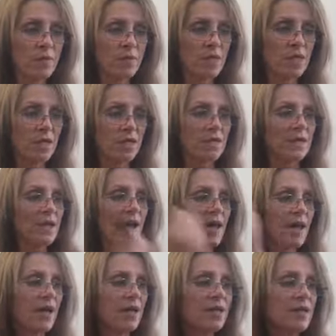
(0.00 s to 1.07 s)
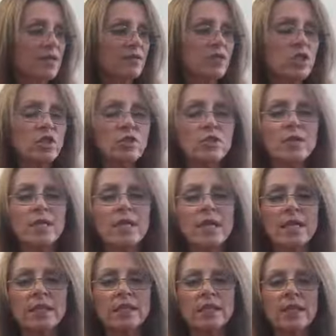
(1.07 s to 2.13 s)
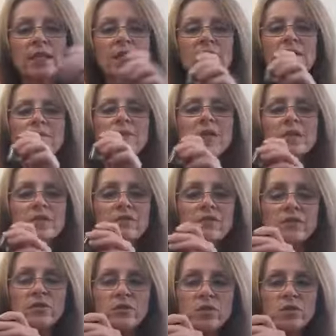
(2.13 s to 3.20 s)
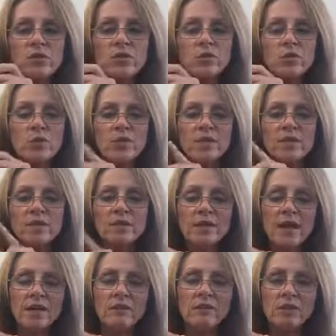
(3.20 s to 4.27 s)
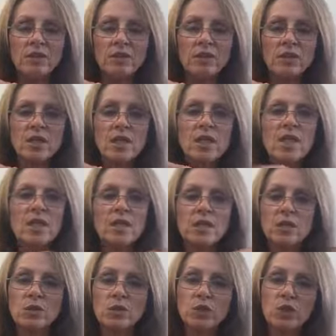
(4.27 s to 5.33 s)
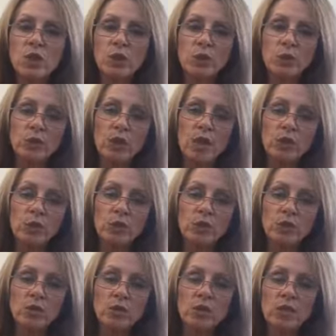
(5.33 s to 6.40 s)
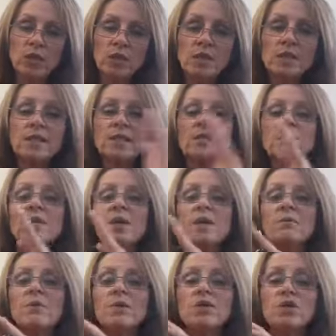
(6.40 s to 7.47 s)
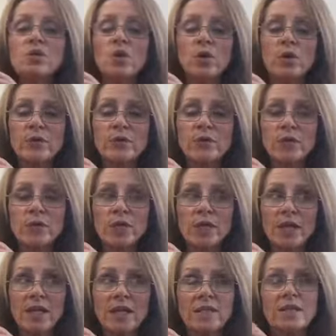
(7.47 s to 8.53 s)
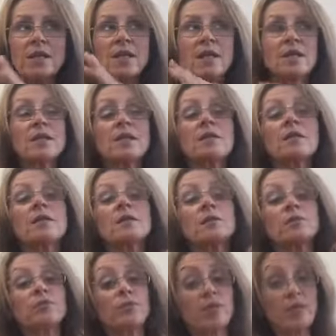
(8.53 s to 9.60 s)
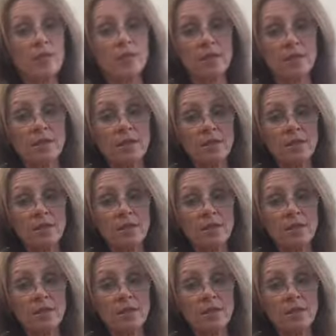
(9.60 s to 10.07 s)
things. I love to use it at night in my diffuser with the lavender, because you get not only a good night's sleep, but you also get the breathing.